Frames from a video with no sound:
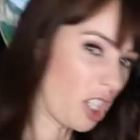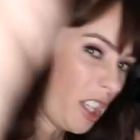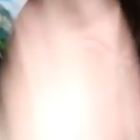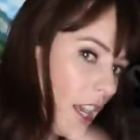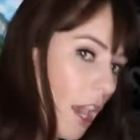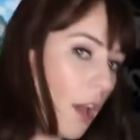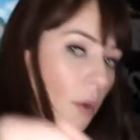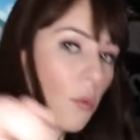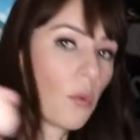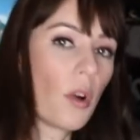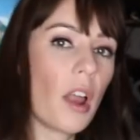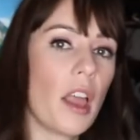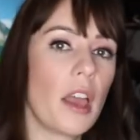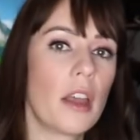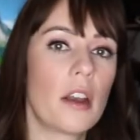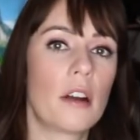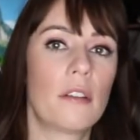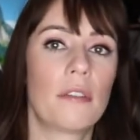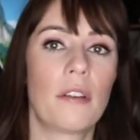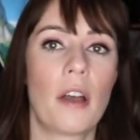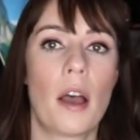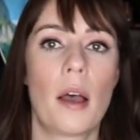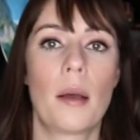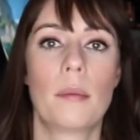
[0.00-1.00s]
Get rid
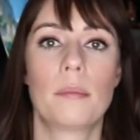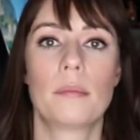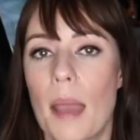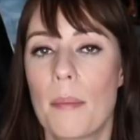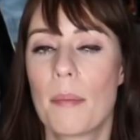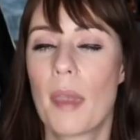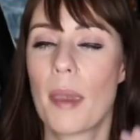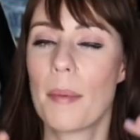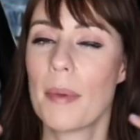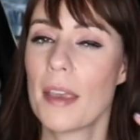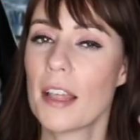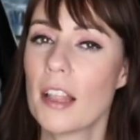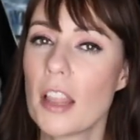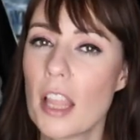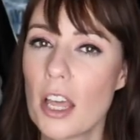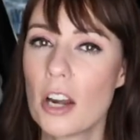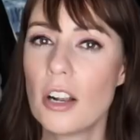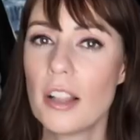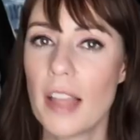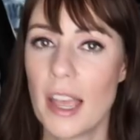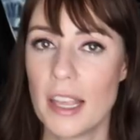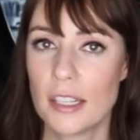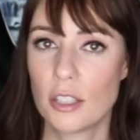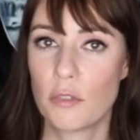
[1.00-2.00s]
of them. Maybe a
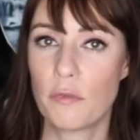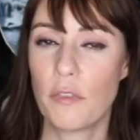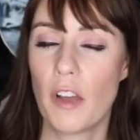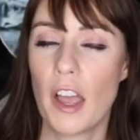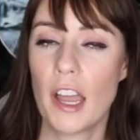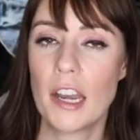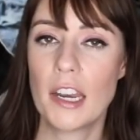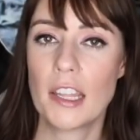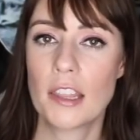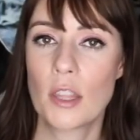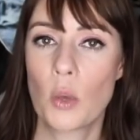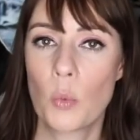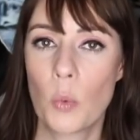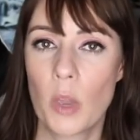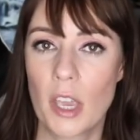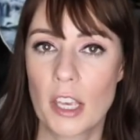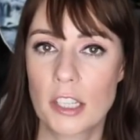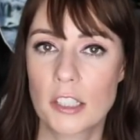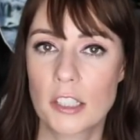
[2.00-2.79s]
little less fighting than we